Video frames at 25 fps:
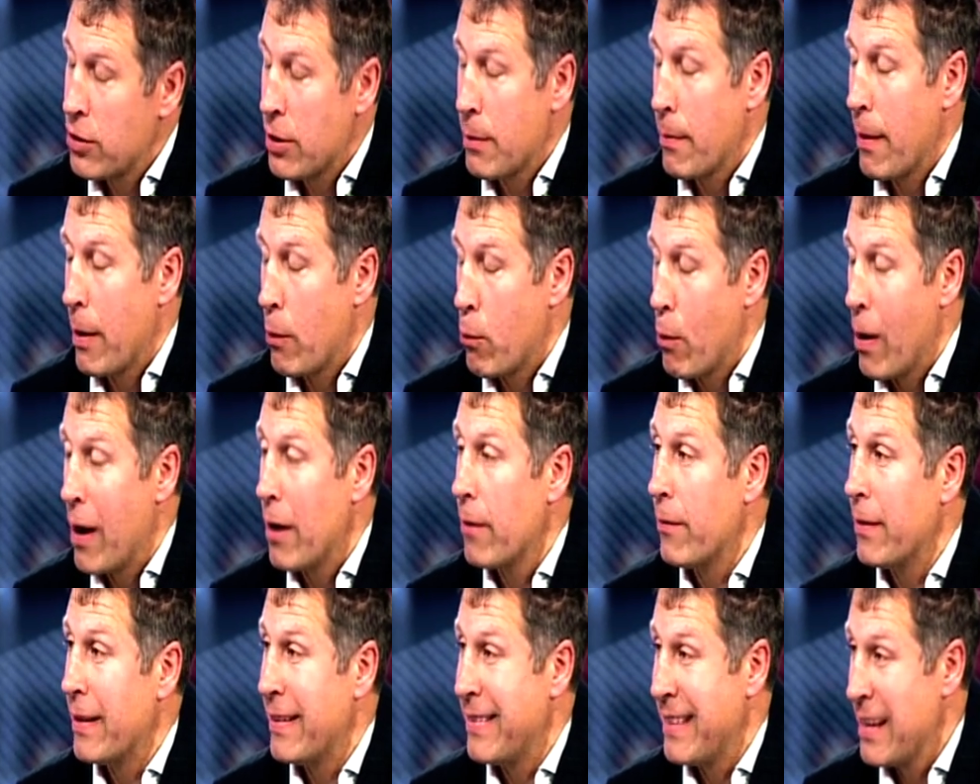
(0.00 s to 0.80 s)
She may
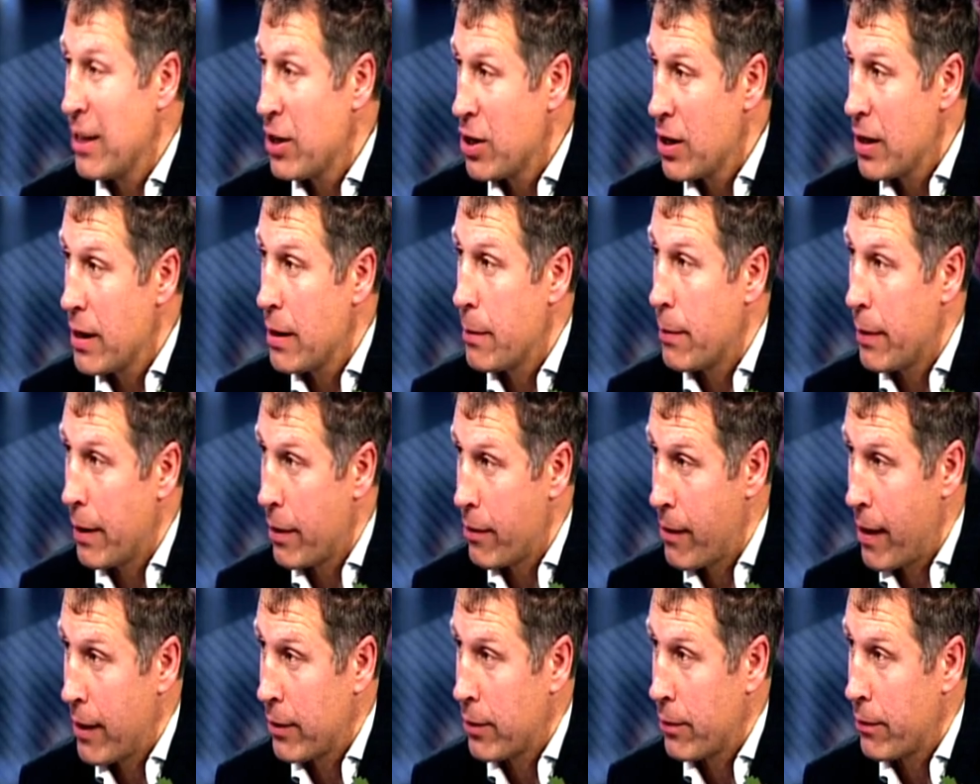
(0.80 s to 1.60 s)
well have additionally been
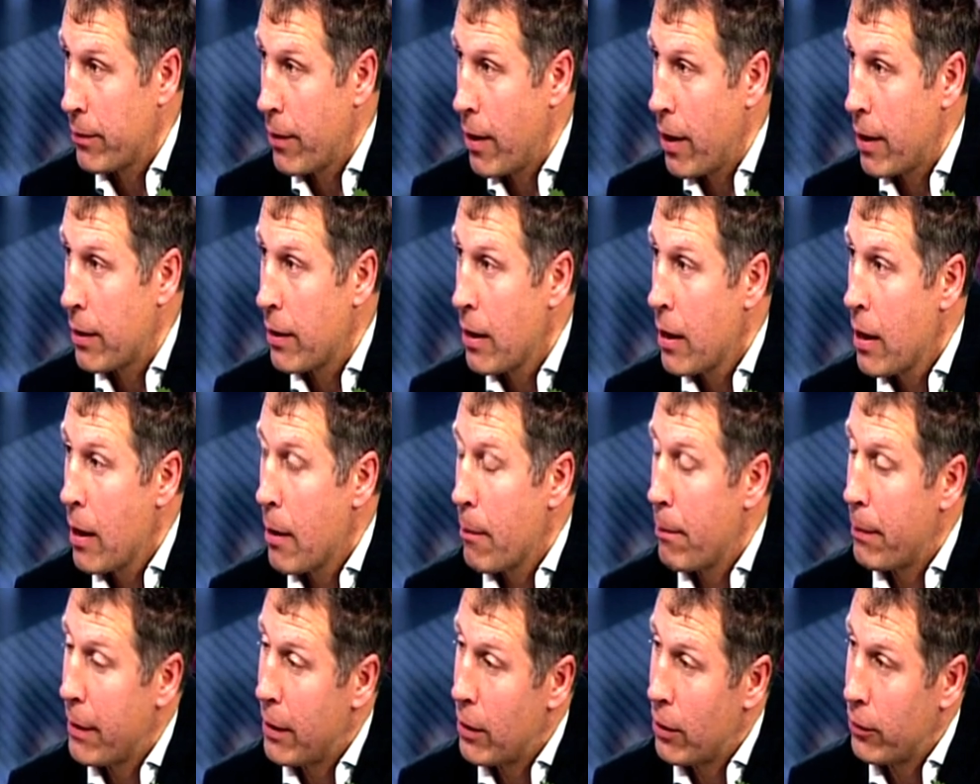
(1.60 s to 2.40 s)
gratified
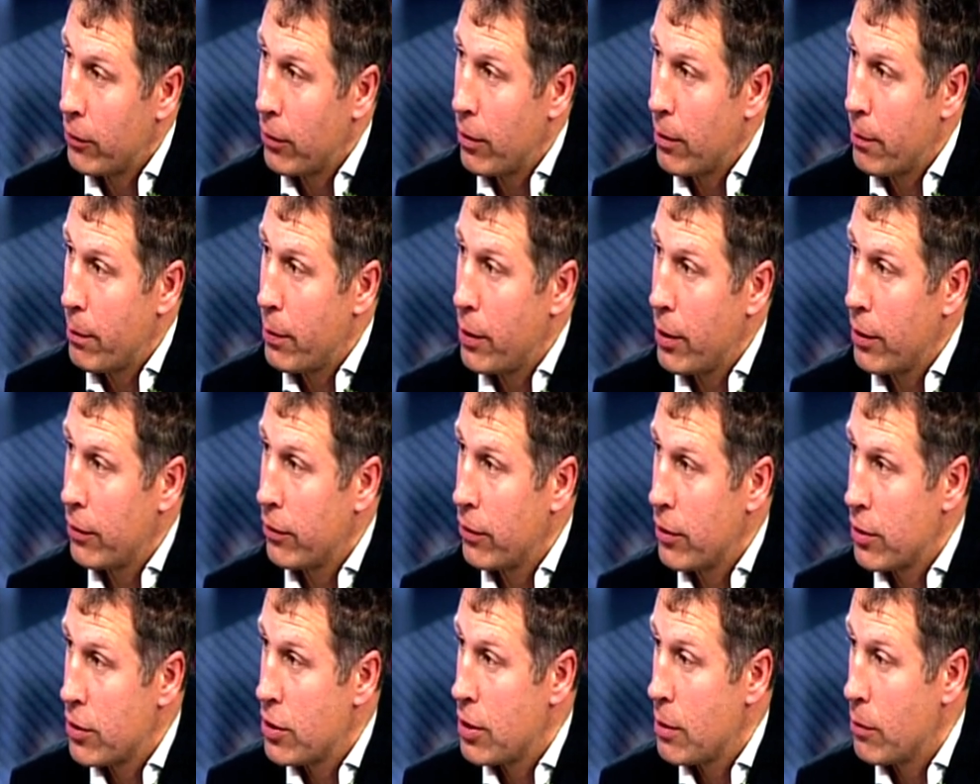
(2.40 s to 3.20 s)
because of the
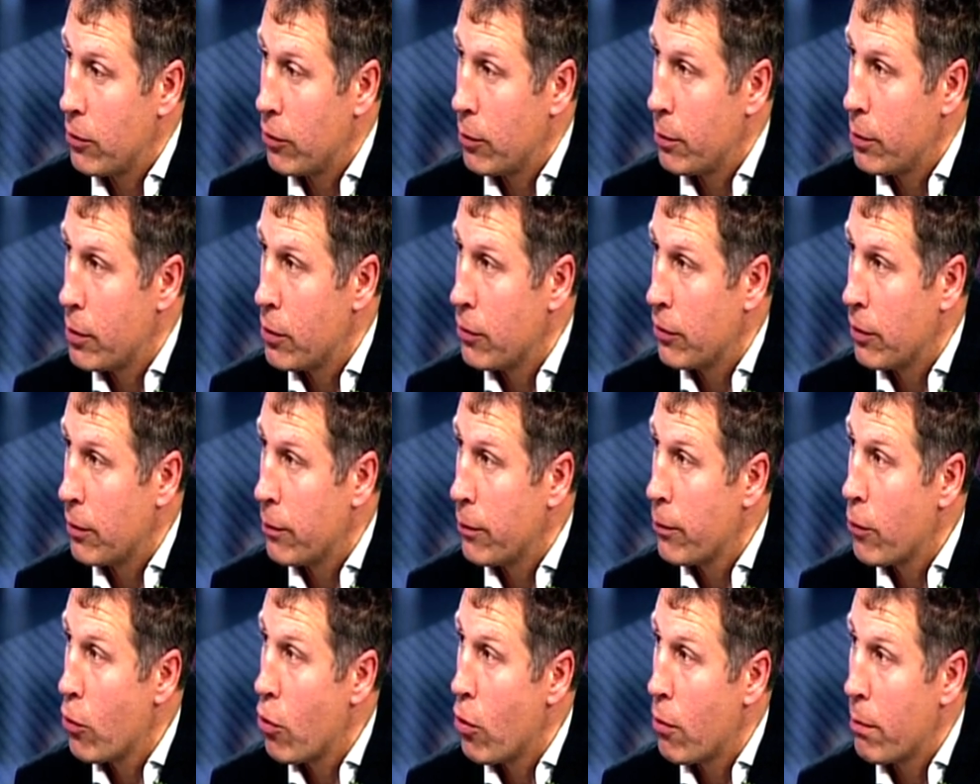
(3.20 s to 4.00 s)
person that she was abusing
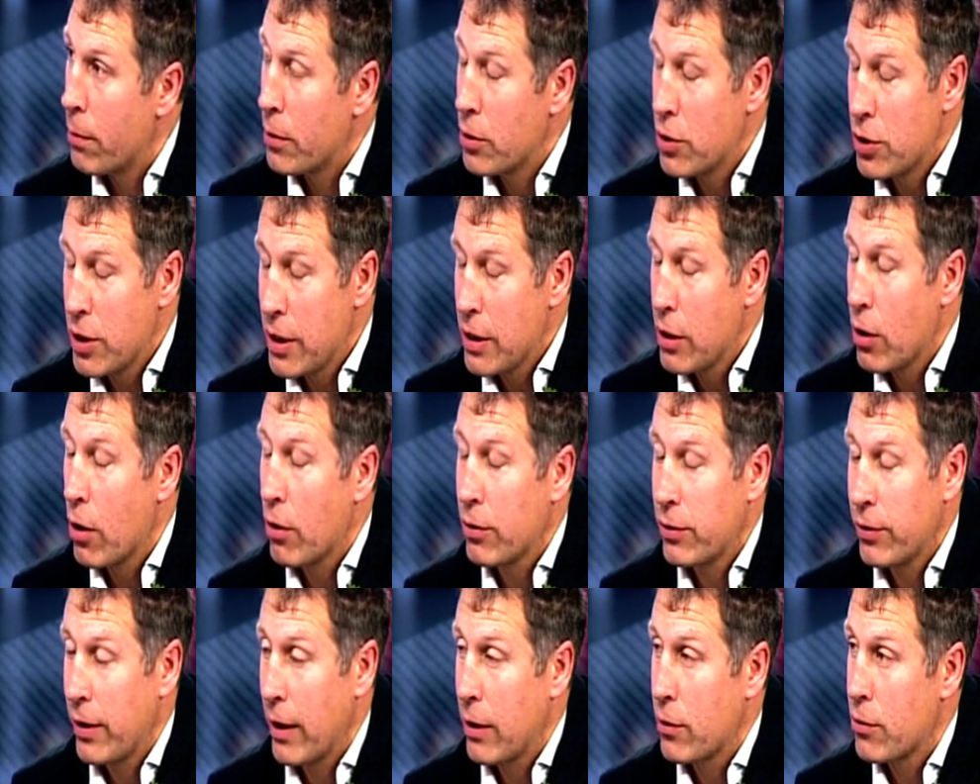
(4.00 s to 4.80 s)
for, but she
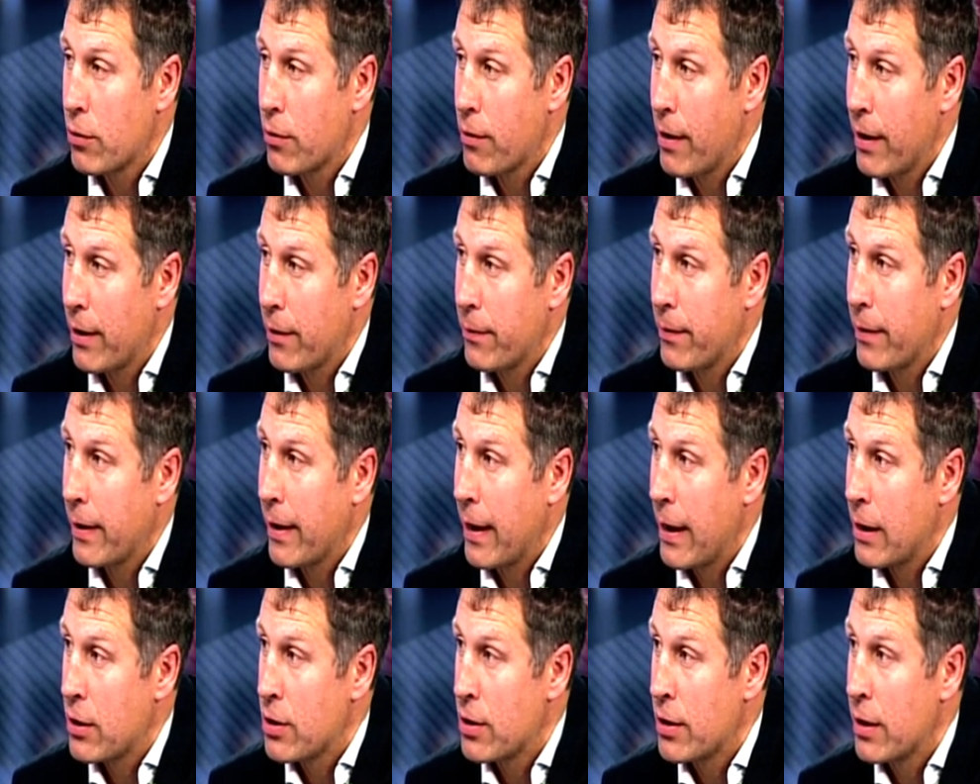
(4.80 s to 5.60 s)
got sexual
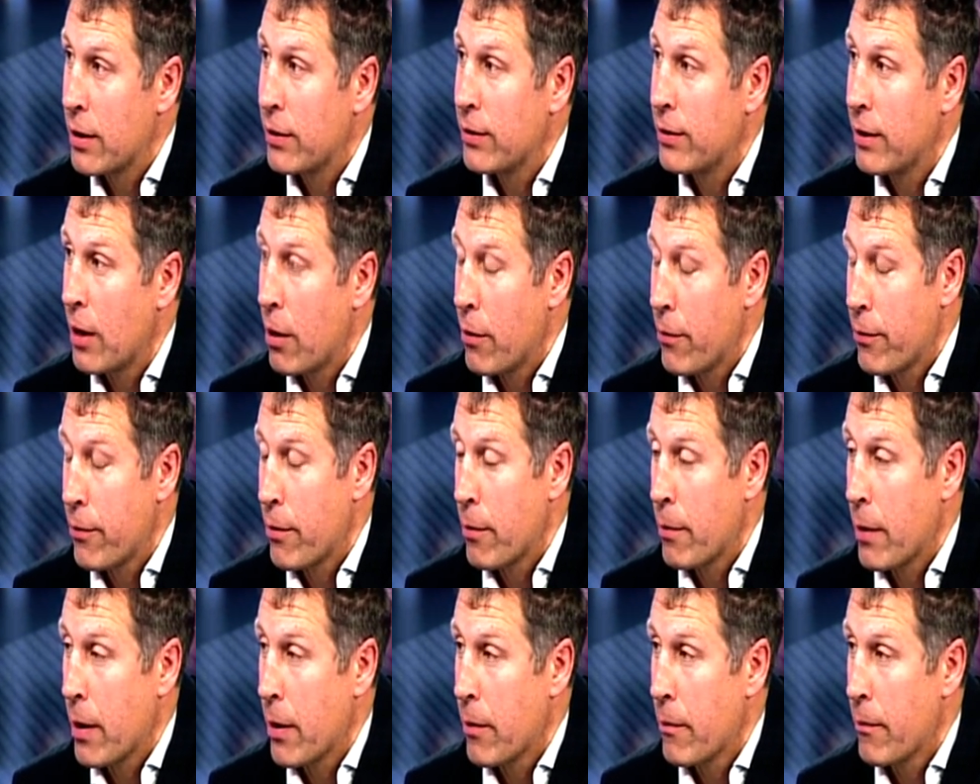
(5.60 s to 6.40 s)
gratification herself
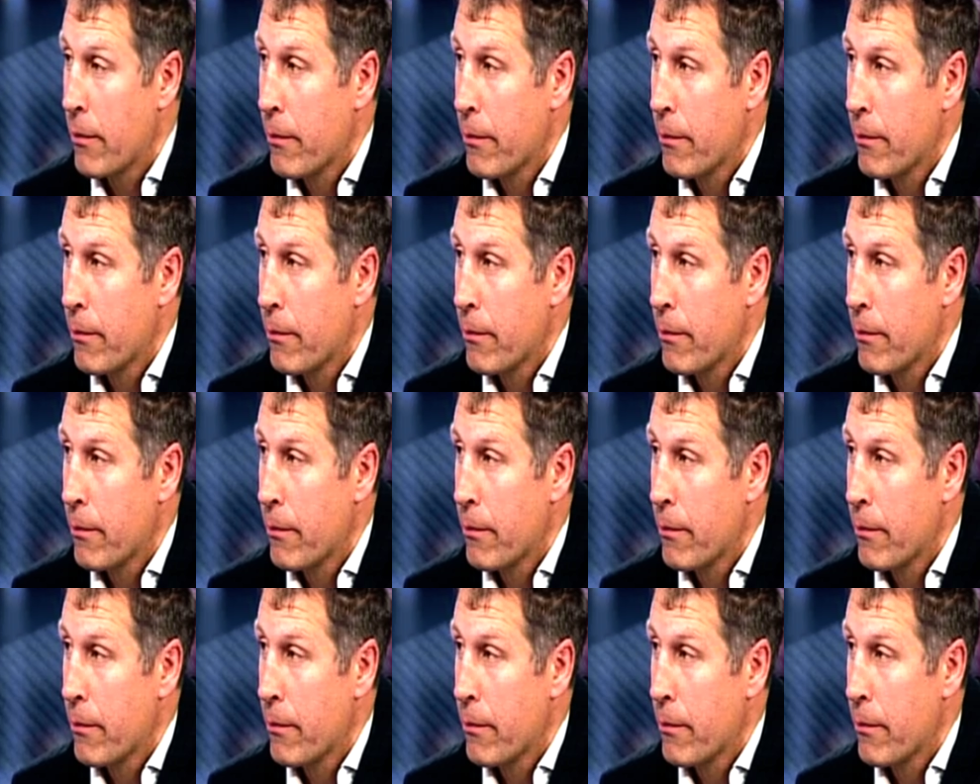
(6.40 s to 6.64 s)
from it.